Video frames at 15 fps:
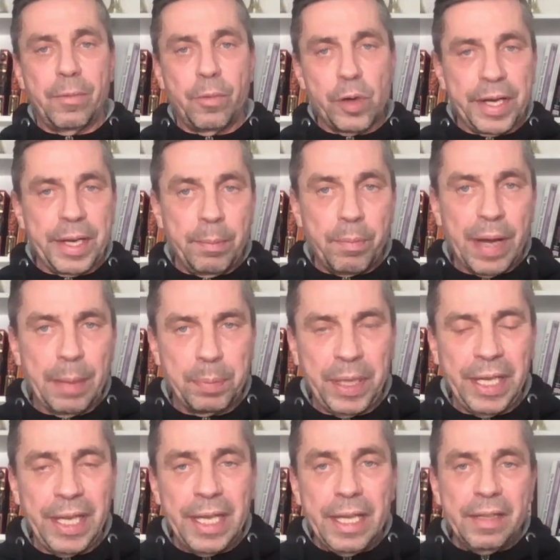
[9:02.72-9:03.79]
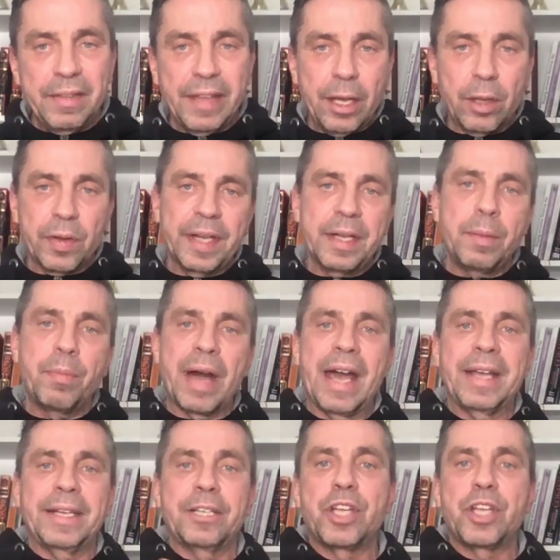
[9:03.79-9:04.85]
working puppy, they already
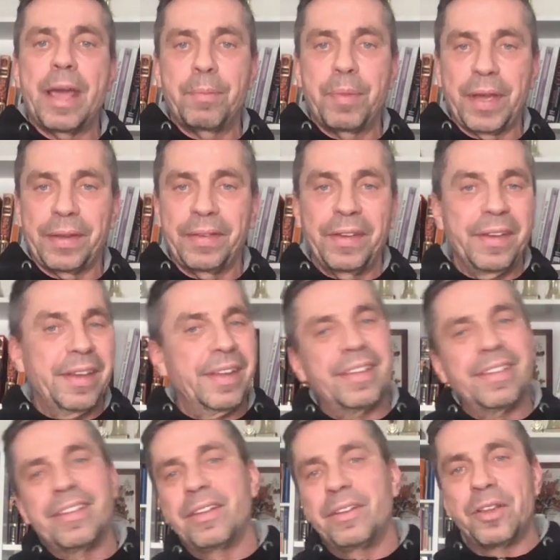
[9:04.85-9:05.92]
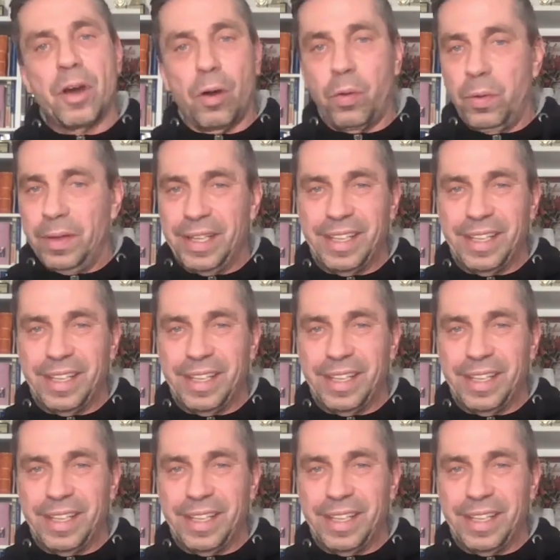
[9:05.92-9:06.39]
buying a champion. No,